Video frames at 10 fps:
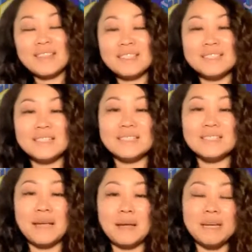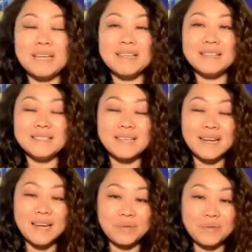This year's theme is
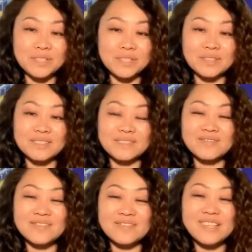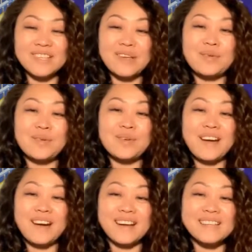AI research. We
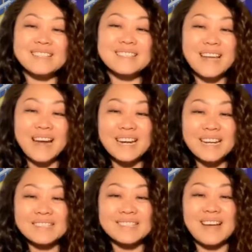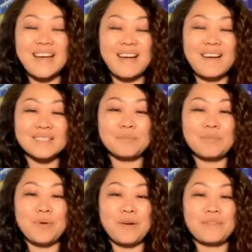are excited to have the
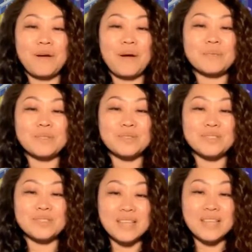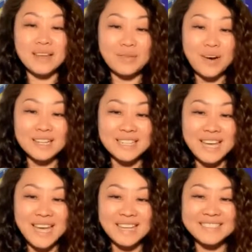support from Susanna Raj
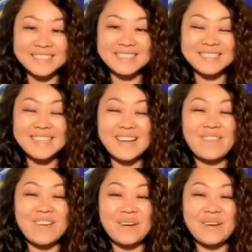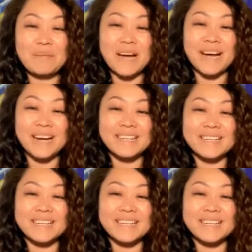again. Welcome back.